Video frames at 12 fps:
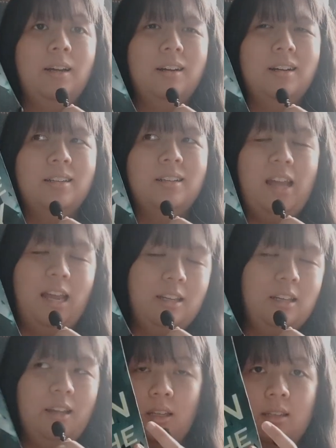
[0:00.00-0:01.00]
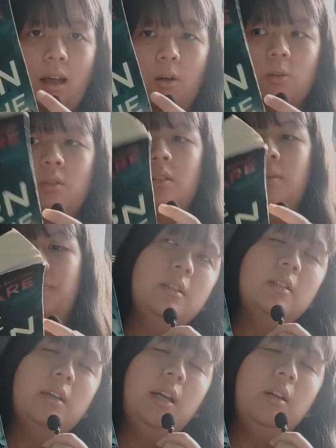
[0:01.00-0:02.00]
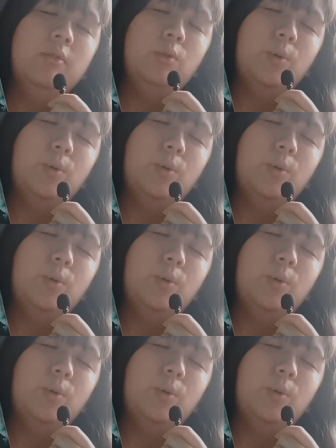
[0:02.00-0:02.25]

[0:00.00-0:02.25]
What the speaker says: a nanny in this house. It's kind of